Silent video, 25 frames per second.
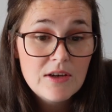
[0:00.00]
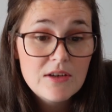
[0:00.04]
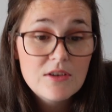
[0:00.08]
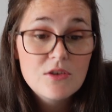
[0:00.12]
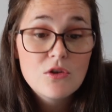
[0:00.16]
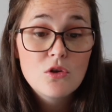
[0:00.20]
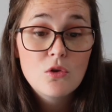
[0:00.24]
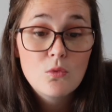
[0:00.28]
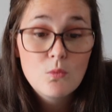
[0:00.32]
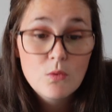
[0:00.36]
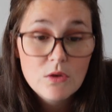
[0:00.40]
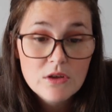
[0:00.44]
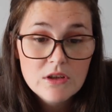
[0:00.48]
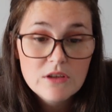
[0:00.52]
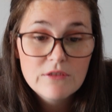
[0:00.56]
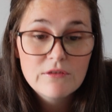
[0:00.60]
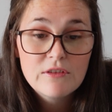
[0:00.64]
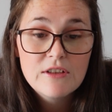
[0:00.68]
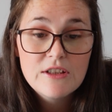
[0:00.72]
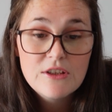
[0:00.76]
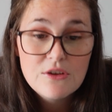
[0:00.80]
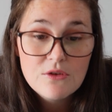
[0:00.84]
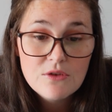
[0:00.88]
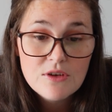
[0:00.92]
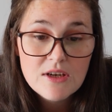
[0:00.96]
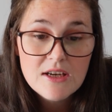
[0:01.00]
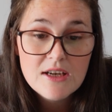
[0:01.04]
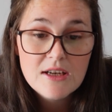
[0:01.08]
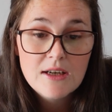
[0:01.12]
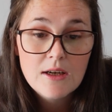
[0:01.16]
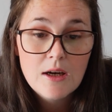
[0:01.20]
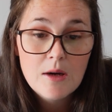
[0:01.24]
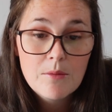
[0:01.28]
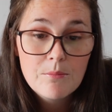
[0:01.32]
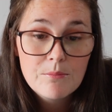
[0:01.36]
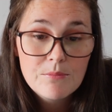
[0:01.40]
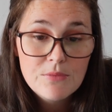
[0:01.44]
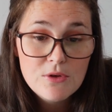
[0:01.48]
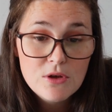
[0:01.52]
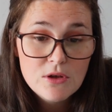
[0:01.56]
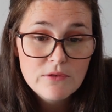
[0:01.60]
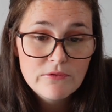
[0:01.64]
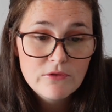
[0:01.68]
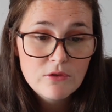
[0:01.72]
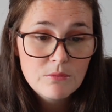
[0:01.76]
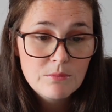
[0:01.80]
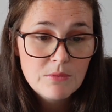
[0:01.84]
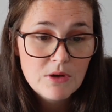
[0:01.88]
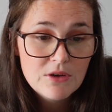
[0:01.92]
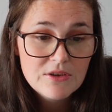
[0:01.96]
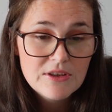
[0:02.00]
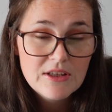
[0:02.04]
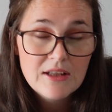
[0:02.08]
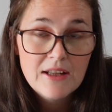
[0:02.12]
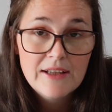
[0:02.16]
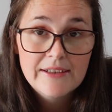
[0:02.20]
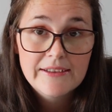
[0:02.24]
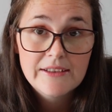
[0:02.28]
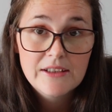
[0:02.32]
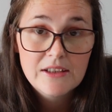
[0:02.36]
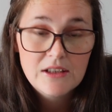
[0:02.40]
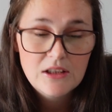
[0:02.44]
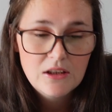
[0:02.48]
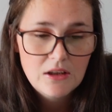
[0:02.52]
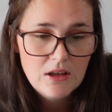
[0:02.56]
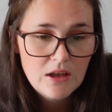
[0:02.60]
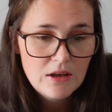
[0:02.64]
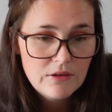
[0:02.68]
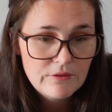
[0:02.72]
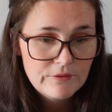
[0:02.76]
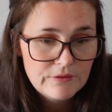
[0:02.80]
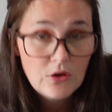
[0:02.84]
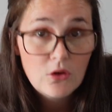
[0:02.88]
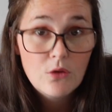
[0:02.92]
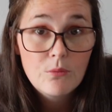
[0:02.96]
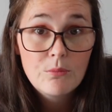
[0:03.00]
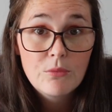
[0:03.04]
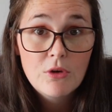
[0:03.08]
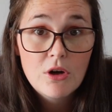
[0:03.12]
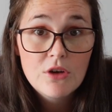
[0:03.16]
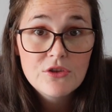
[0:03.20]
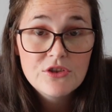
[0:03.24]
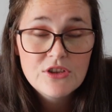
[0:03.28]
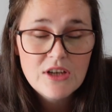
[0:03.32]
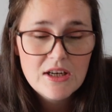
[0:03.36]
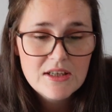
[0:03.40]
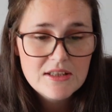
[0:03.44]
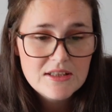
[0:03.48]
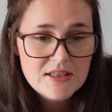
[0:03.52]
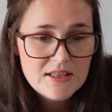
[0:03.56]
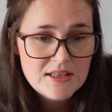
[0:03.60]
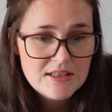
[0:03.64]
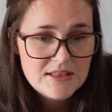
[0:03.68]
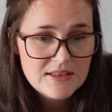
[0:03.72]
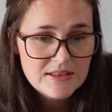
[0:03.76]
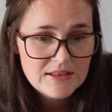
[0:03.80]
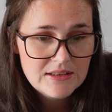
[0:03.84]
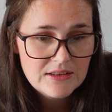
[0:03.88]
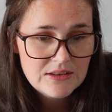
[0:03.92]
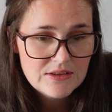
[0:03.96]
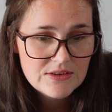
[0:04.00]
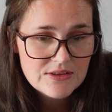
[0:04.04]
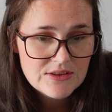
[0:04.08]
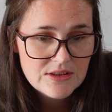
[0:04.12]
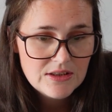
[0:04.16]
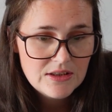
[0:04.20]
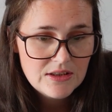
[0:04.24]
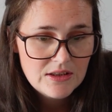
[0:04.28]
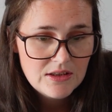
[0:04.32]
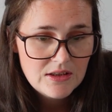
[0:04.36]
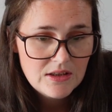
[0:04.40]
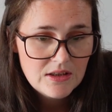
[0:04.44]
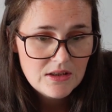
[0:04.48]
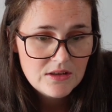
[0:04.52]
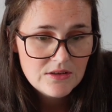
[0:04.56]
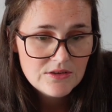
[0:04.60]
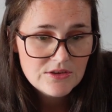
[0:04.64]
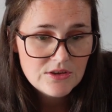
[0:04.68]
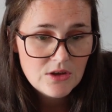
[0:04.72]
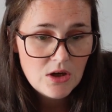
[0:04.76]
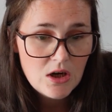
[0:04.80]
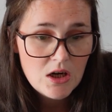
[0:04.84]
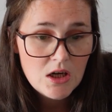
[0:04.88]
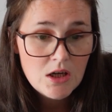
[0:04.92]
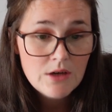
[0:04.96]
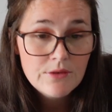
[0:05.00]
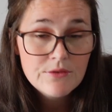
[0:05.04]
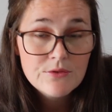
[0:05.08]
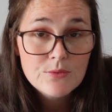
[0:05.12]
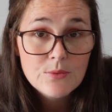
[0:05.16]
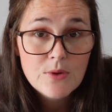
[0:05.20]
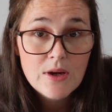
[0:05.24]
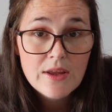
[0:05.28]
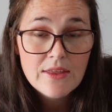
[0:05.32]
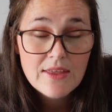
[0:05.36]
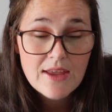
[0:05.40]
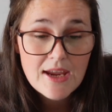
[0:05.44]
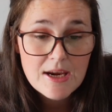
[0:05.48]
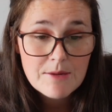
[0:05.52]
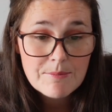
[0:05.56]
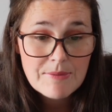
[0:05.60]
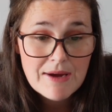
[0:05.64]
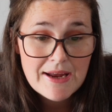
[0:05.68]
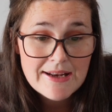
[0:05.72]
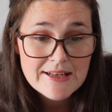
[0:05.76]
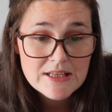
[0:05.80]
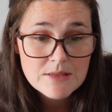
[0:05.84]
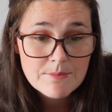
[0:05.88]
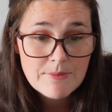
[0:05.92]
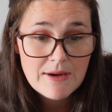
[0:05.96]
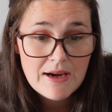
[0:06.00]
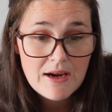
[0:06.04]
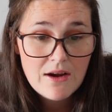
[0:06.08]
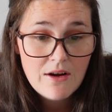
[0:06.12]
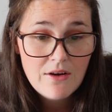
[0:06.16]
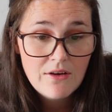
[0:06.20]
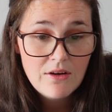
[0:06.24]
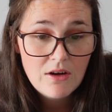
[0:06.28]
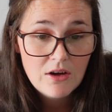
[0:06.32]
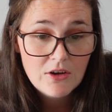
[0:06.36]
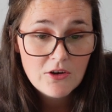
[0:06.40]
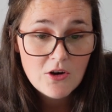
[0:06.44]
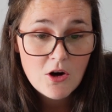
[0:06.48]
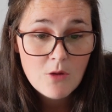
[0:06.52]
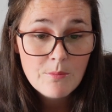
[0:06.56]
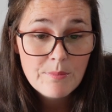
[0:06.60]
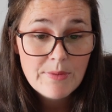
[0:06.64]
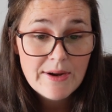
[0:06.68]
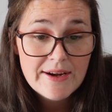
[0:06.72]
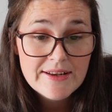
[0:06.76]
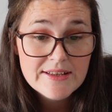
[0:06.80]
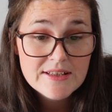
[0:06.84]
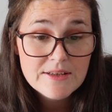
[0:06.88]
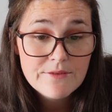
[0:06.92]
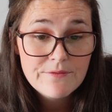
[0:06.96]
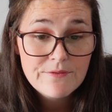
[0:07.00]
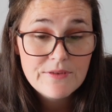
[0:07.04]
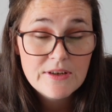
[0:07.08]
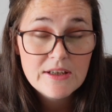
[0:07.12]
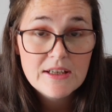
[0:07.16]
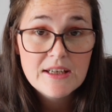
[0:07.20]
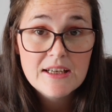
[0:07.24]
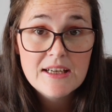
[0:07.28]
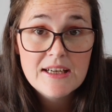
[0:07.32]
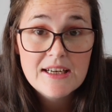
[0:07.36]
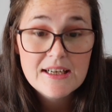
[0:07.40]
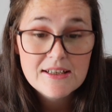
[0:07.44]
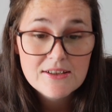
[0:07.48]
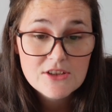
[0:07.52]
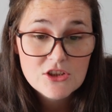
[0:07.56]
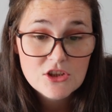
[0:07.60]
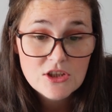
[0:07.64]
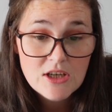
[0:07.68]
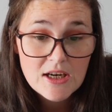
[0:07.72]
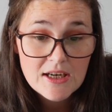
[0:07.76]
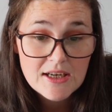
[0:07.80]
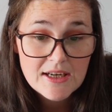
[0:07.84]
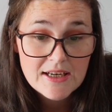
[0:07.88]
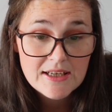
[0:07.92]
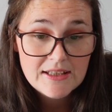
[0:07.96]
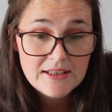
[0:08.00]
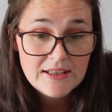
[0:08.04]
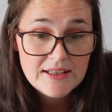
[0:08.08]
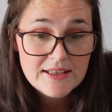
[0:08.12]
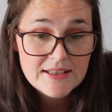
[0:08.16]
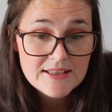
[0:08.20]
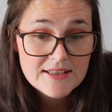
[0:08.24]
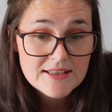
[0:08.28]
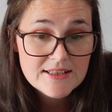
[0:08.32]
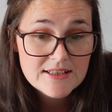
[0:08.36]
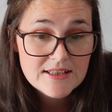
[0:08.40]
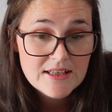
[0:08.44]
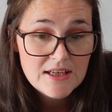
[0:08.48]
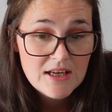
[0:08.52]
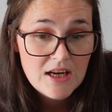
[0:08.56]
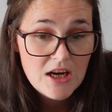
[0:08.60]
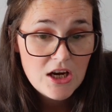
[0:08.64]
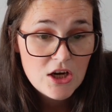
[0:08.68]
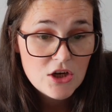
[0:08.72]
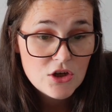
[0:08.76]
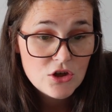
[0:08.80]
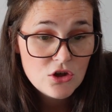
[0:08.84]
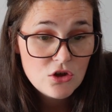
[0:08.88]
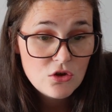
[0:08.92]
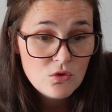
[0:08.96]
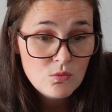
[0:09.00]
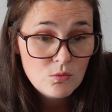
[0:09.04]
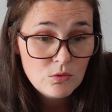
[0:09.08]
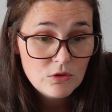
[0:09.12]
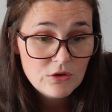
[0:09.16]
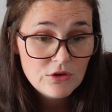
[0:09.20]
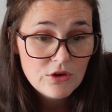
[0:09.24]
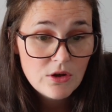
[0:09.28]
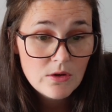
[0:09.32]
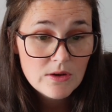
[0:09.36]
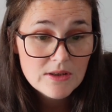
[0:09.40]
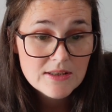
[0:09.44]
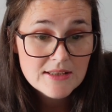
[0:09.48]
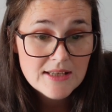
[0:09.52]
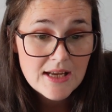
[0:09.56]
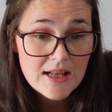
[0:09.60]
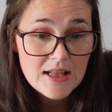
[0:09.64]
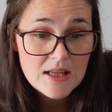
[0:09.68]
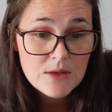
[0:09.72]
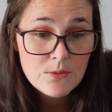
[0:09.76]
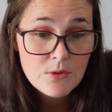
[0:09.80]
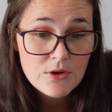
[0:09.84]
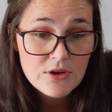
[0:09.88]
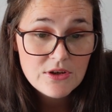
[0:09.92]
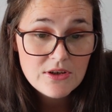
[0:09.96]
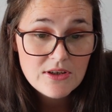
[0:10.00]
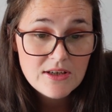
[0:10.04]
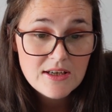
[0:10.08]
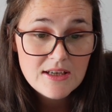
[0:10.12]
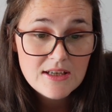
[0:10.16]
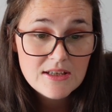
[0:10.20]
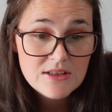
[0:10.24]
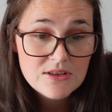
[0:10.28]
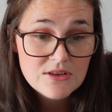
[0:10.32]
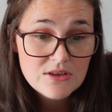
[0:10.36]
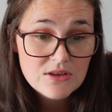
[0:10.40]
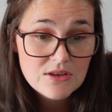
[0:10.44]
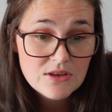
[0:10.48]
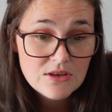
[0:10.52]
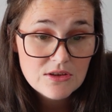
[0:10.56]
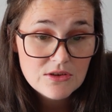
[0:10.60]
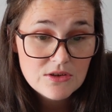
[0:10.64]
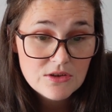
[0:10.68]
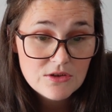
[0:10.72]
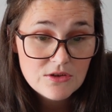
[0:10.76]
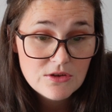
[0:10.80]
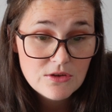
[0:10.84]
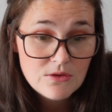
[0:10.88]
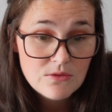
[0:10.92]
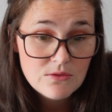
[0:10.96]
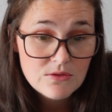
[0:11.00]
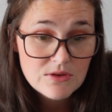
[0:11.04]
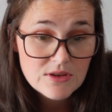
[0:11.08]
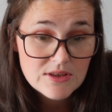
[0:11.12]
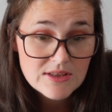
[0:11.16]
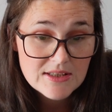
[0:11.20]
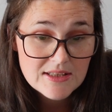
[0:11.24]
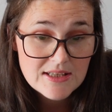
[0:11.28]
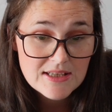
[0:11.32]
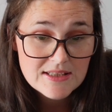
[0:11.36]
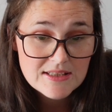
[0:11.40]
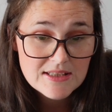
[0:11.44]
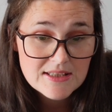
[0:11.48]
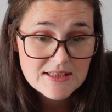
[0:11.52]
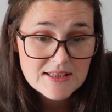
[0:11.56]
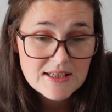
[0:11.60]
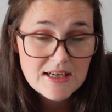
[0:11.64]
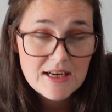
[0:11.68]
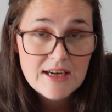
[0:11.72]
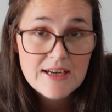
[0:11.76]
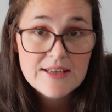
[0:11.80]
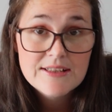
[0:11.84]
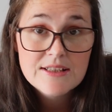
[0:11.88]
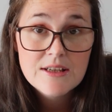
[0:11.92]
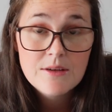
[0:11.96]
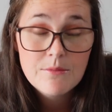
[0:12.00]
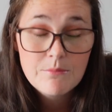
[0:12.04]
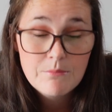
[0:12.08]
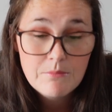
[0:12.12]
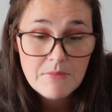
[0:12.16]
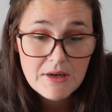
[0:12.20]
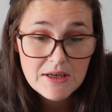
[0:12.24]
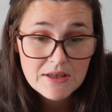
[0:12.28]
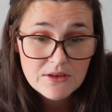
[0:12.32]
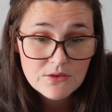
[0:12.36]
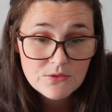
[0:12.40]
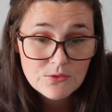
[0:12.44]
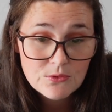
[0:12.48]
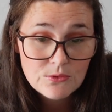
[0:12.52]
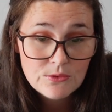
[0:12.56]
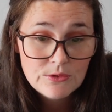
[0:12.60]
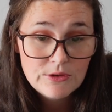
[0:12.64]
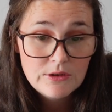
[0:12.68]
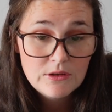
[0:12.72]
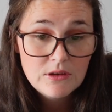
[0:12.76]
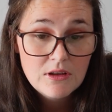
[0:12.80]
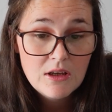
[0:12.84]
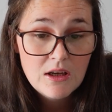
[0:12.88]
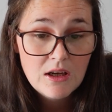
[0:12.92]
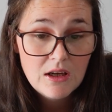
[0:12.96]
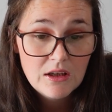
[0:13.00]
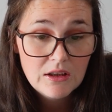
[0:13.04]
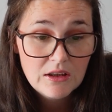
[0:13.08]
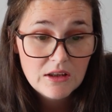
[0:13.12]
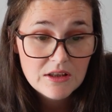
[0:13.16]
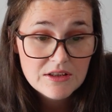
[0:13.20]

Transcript: your wonderfully unique and beautiful body like a glove. So project details. So armed with a pants pattern, a comprehensive fit kit and check-in list, you will know exactly what you need to do to select a size, make a toile and